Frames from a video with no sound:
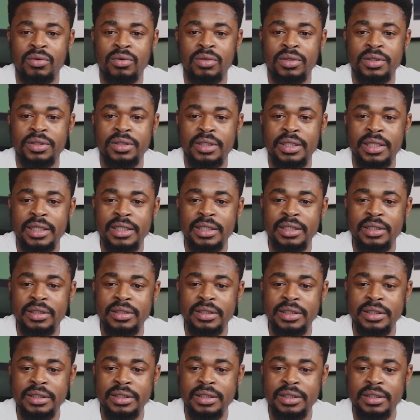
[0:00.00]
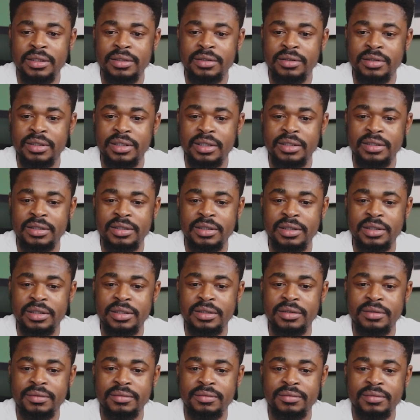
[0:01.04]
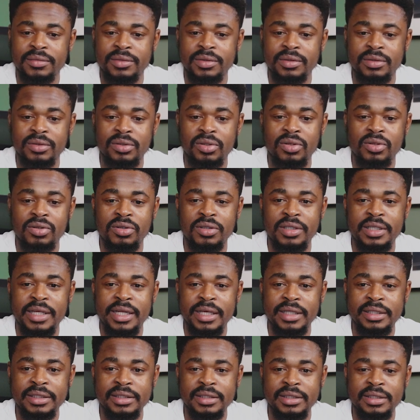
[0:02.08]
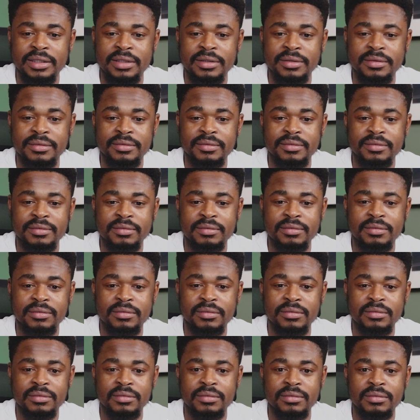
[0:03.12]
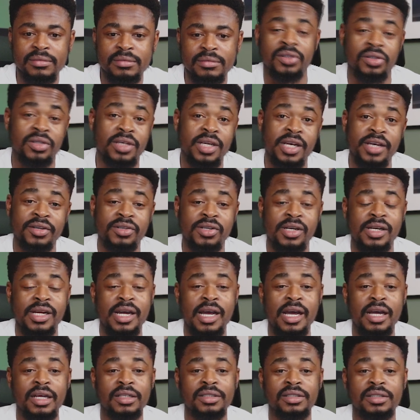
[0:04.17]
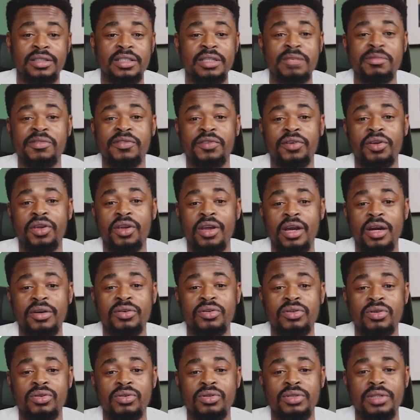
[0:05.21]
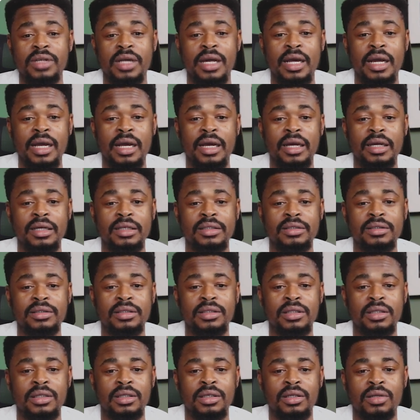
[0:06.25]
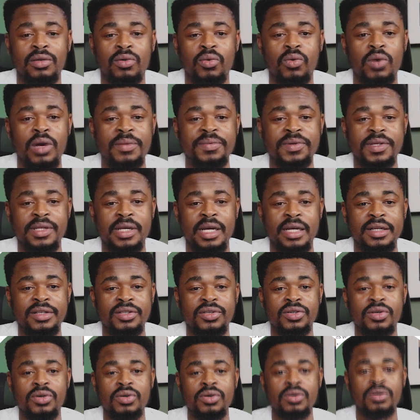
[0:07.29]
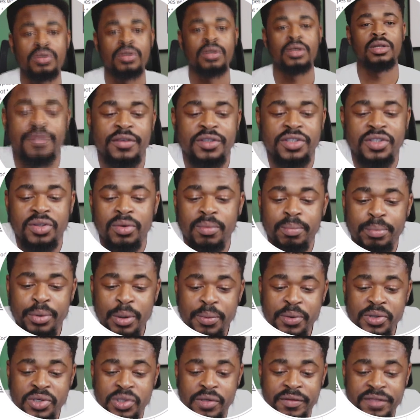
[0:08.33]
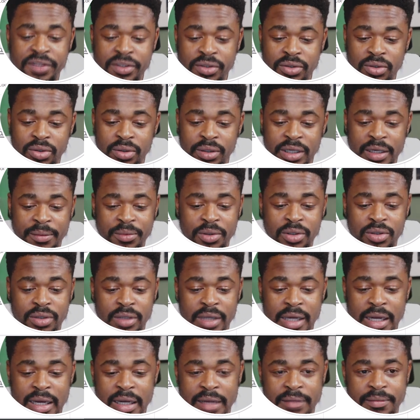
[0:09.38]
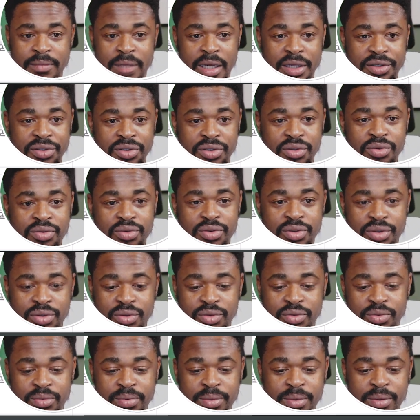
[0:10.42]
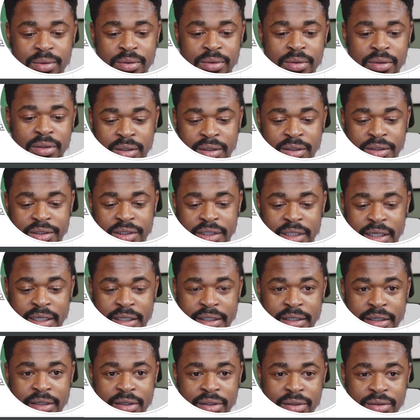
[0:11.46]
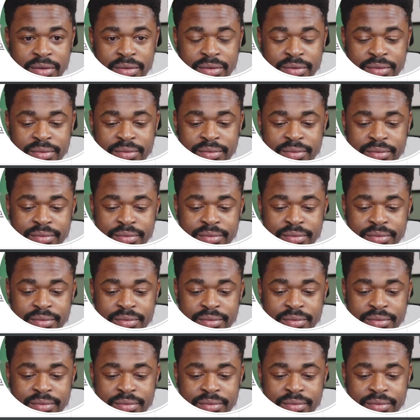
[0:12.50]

Once you click on it, you can see, you go to next. So here you can add name of a QR code and website. So for the purpose of this tutorial, I'm going to add my YouTube channel.